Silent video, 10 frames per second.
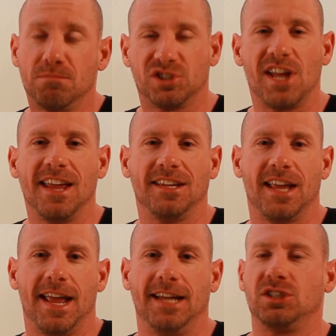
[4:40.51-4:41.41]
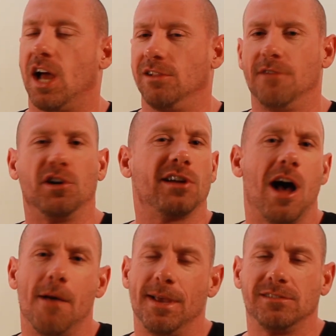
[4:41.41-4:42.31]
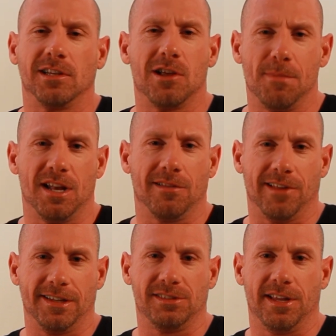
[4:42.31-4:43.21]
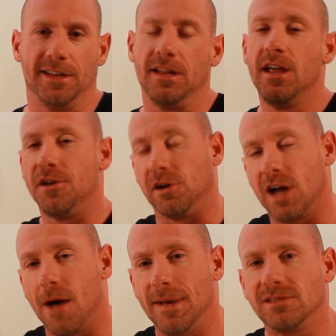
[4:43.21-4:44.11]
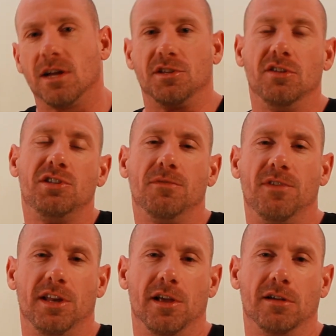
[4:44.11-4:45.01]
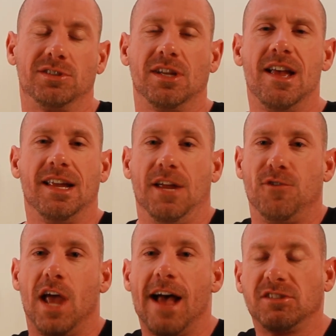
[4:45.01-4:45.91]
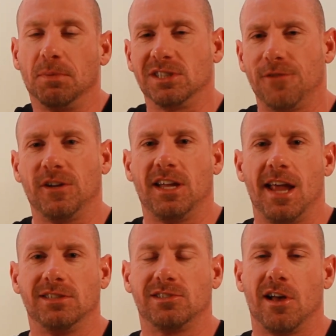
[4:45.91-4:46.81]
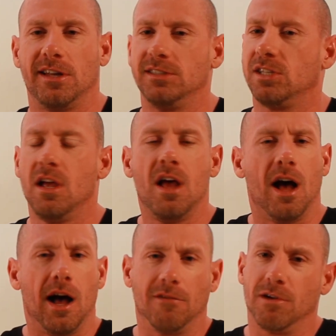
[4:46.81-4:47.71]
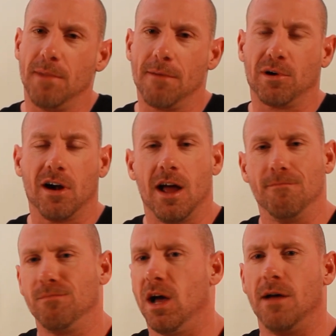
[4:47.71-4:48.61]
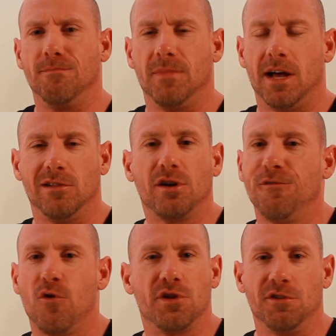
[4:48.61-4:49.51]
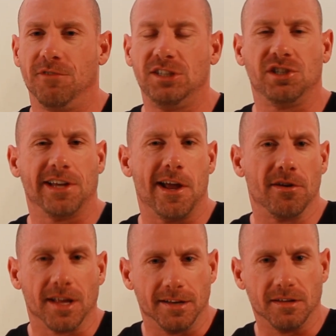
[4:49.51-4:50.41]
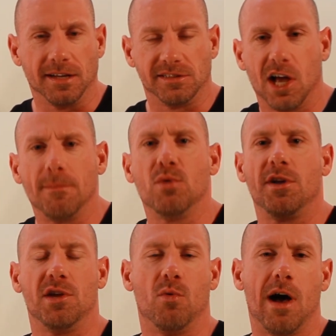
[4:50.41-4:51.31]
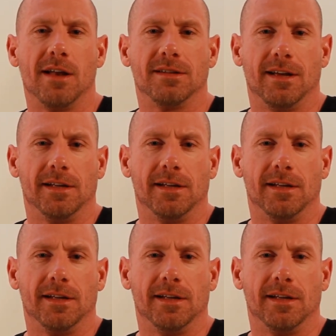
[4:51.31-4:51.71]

Stay engaged. I love your comments that come in on LinkedIn, your comments on YouTube videos. If you have specific case studies, remember, I'm looking forward to you reaching out and tell me what you want